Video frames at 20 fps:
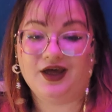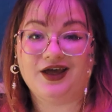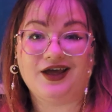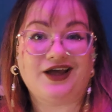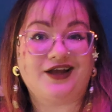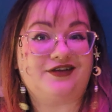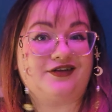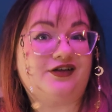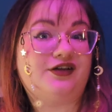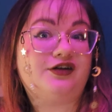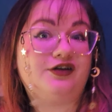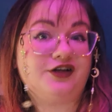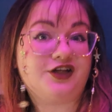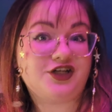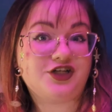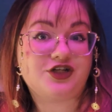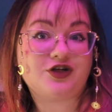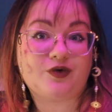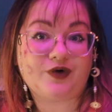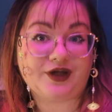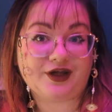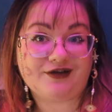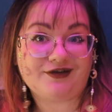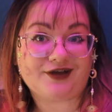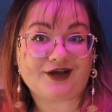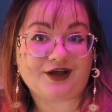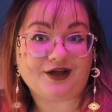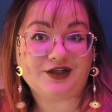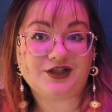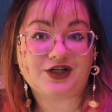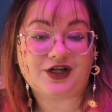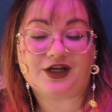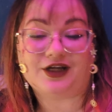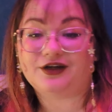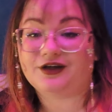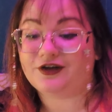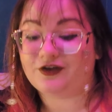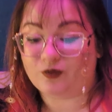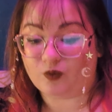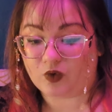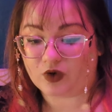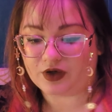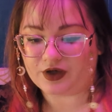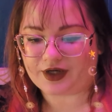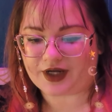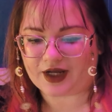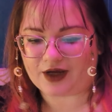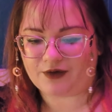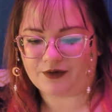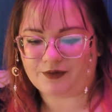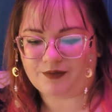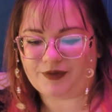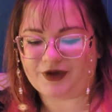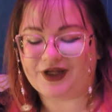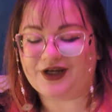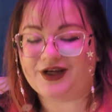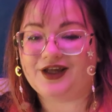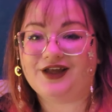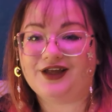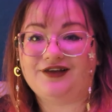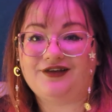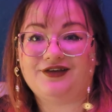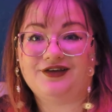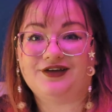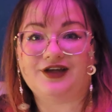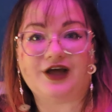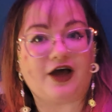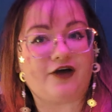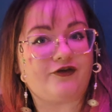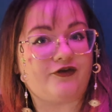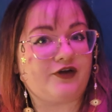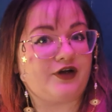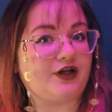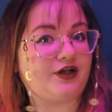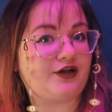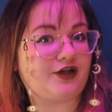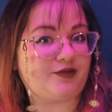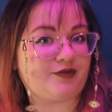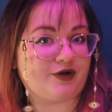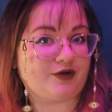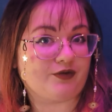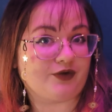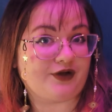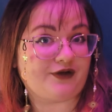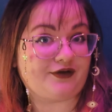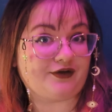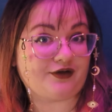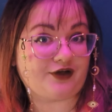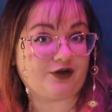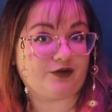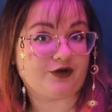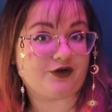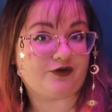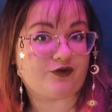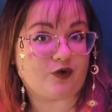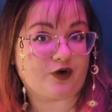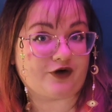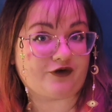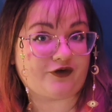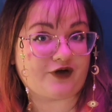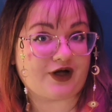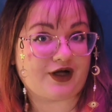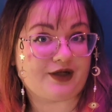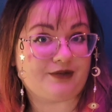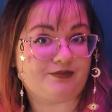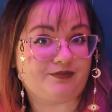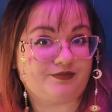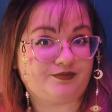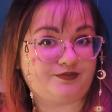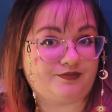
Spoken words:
It's clearly showing its age and it's worn down, but it's definitely been recently refortified.